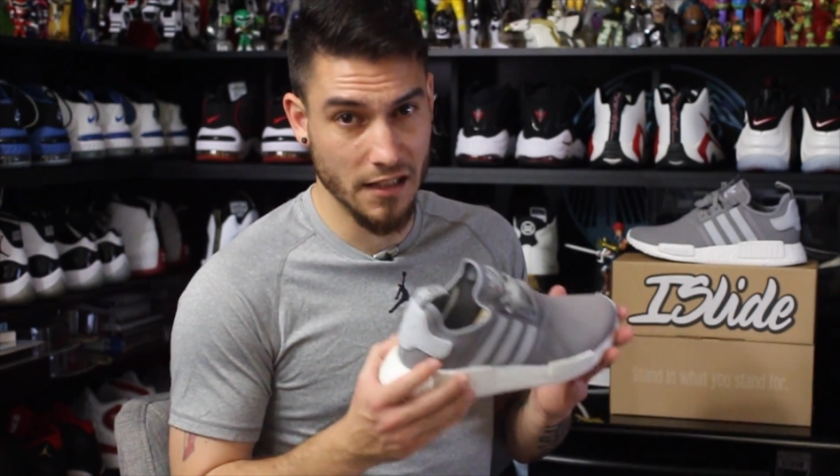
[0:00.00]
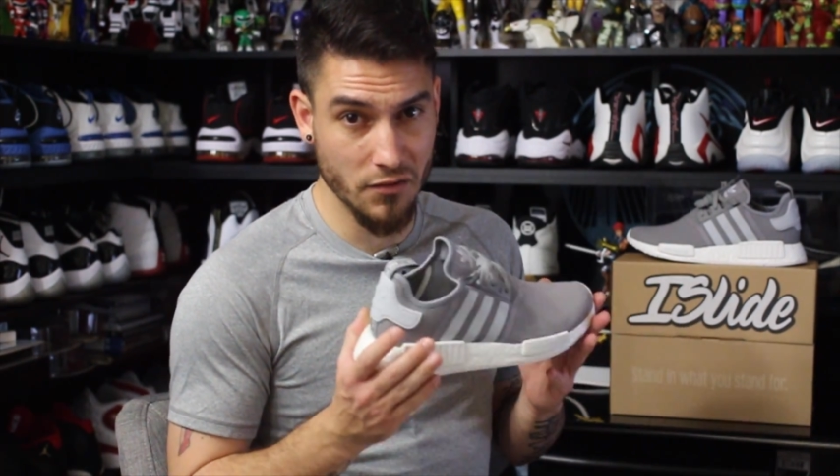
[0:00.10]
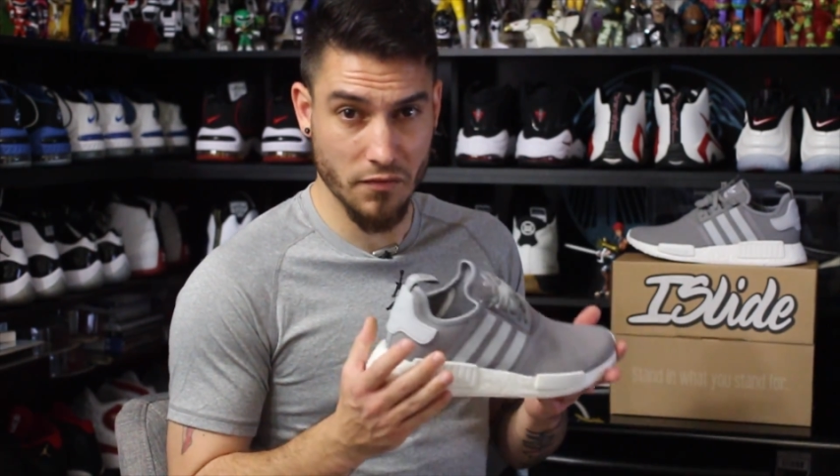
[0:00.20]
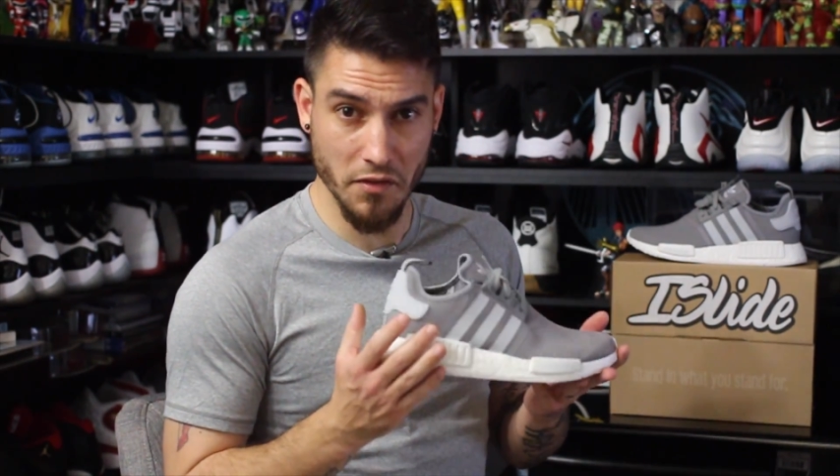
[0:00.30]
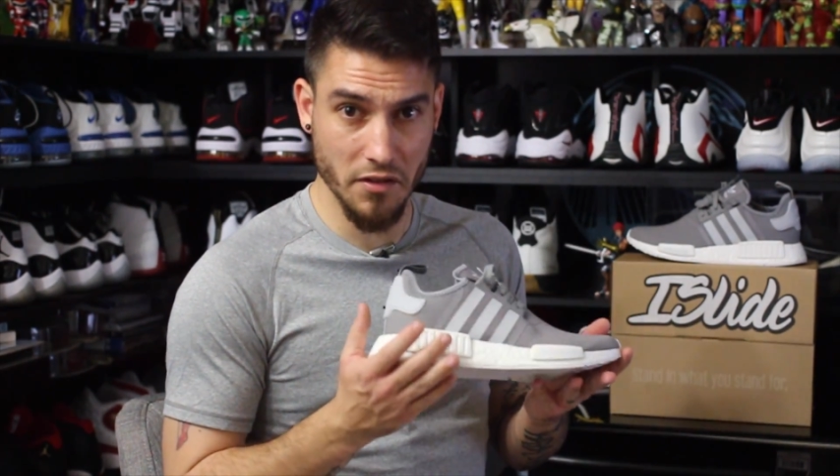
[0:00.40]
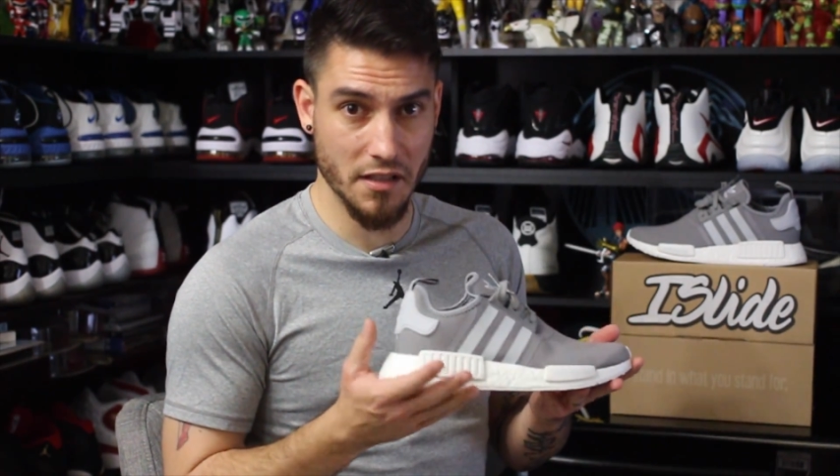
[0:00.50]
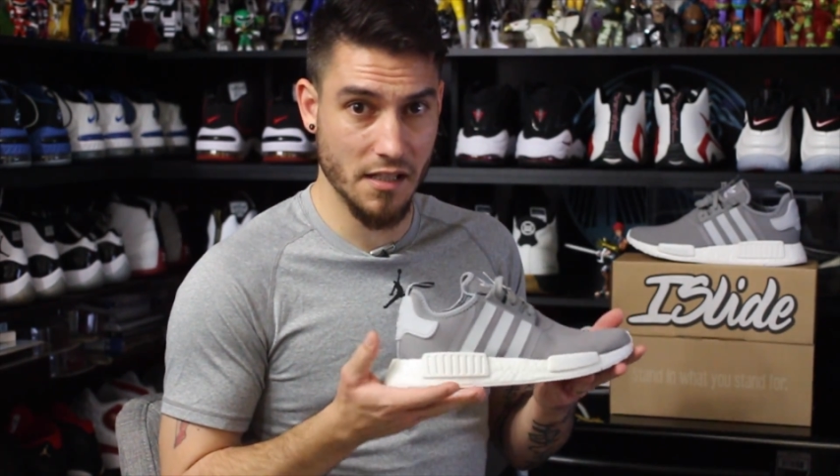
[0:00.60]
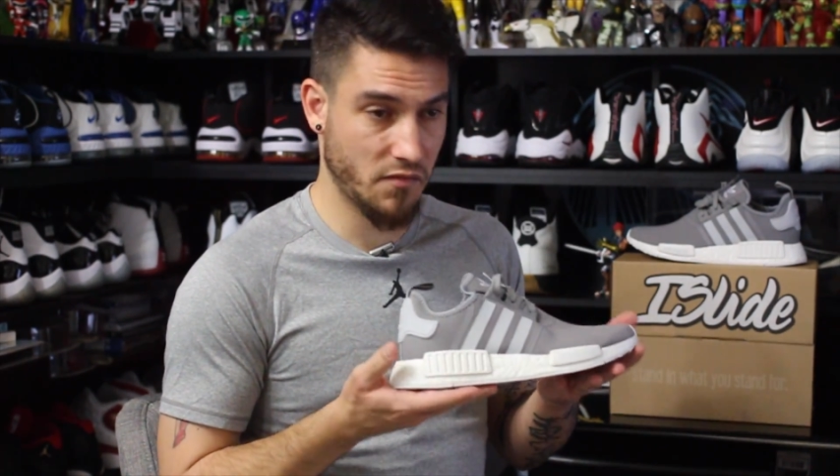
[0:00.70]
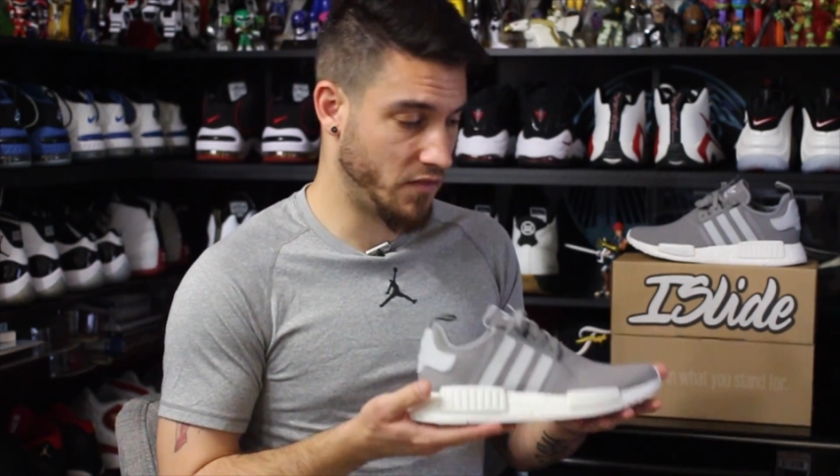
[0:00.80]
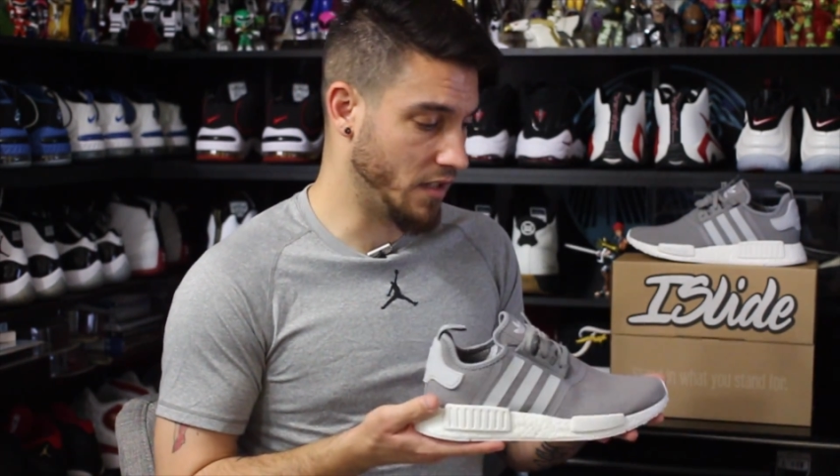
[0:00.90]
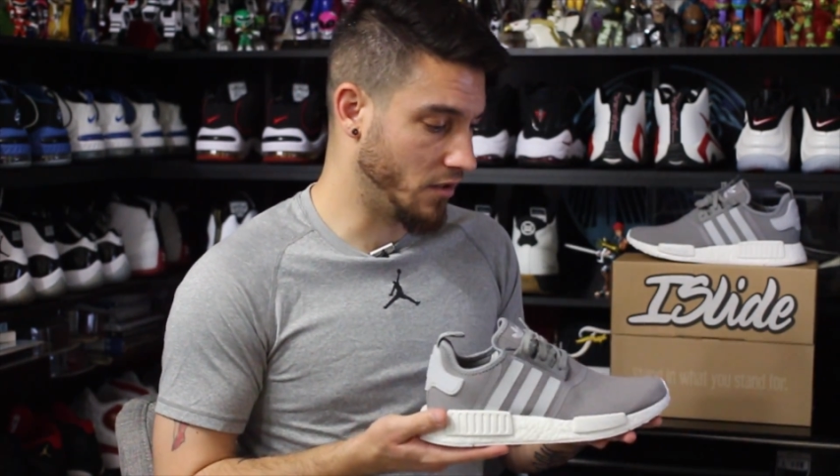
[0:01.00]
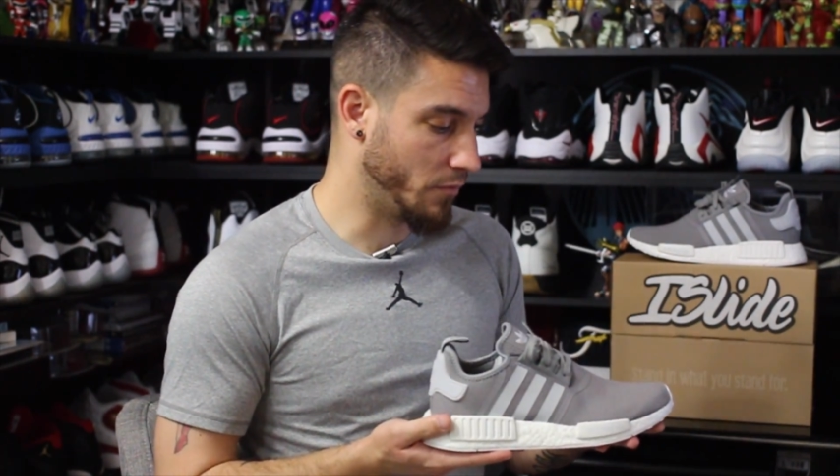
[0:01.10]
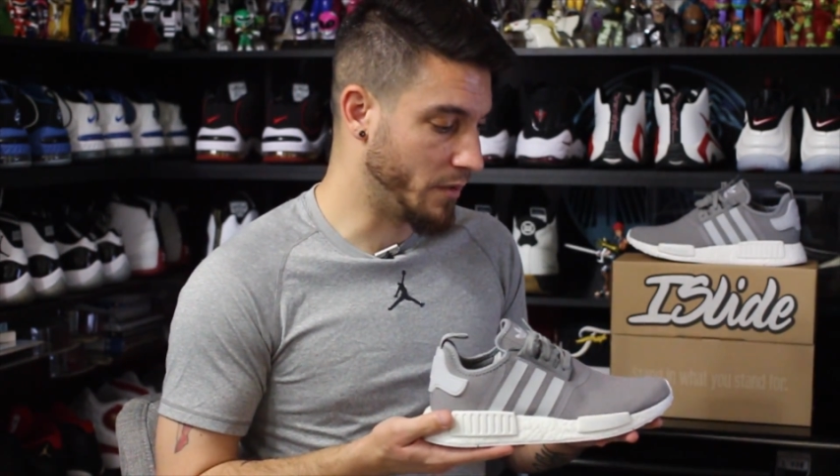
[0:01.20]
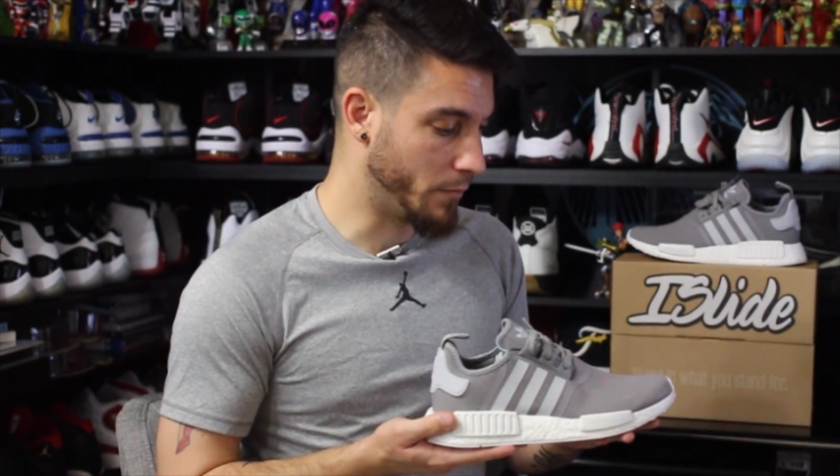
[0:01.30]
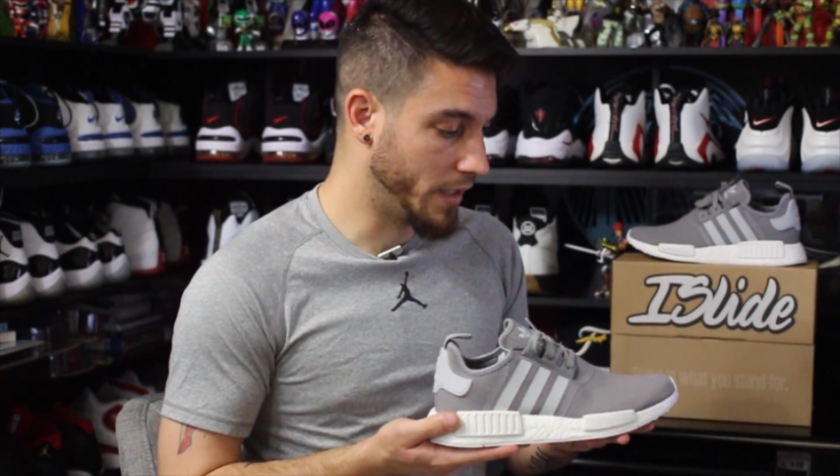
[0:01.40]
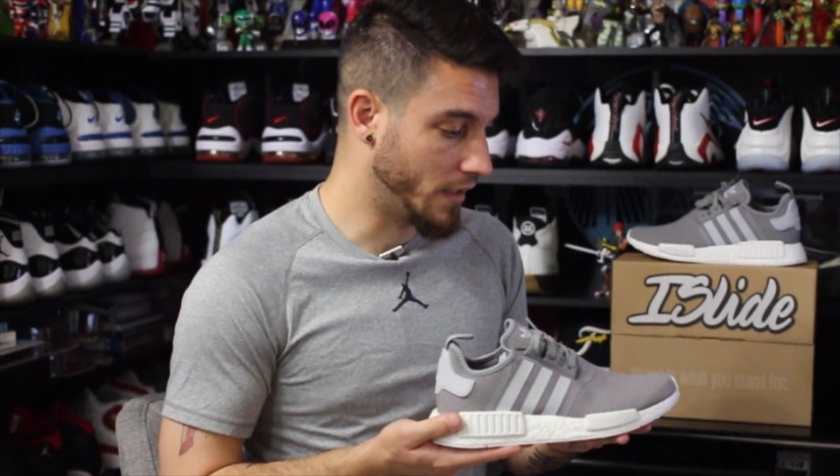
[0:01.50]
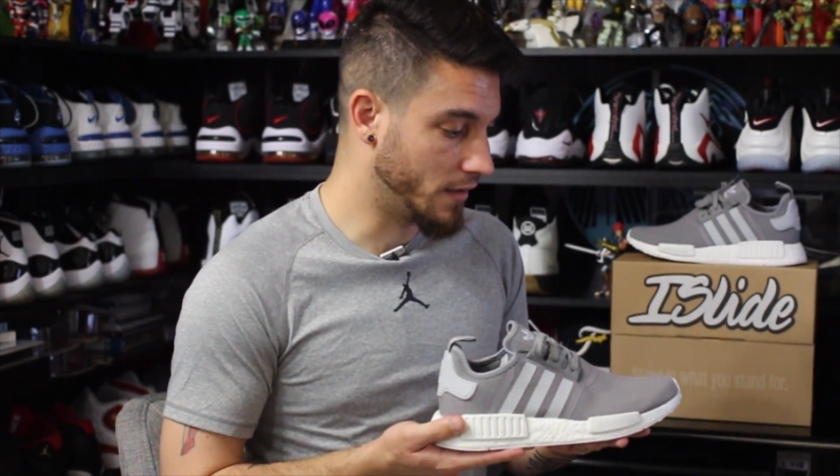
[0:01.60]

I do feel that these fit a little bit big.